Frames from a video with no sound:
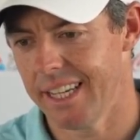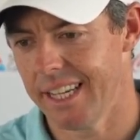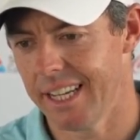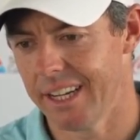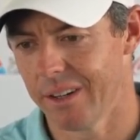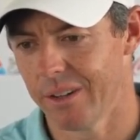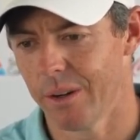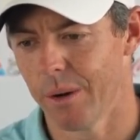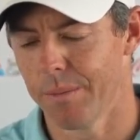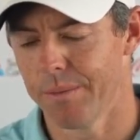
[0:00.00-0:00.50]
you
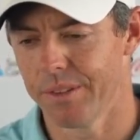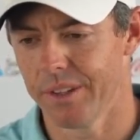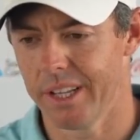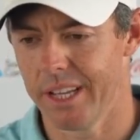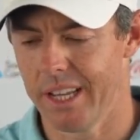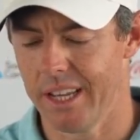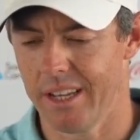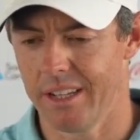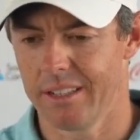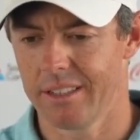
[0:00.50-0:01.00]
know,
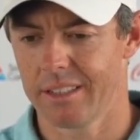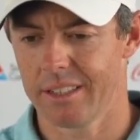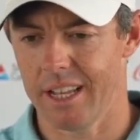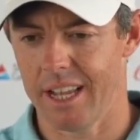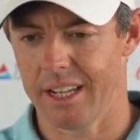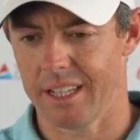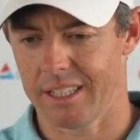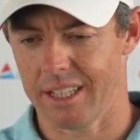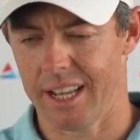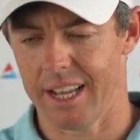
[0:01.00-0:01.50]
hopefully
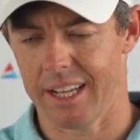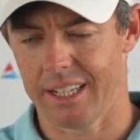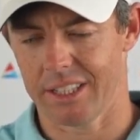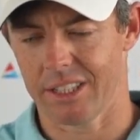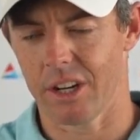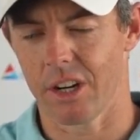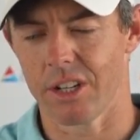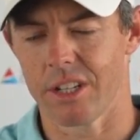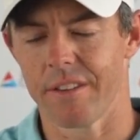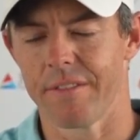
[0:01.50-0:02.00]
it
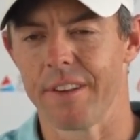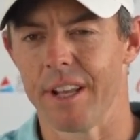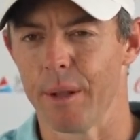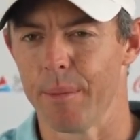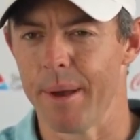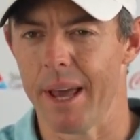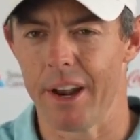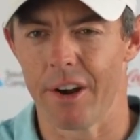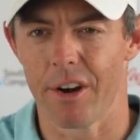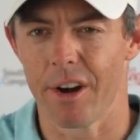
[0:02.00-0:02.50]
starts to feel
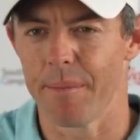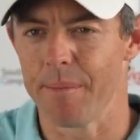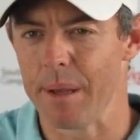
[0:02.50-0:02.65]
better,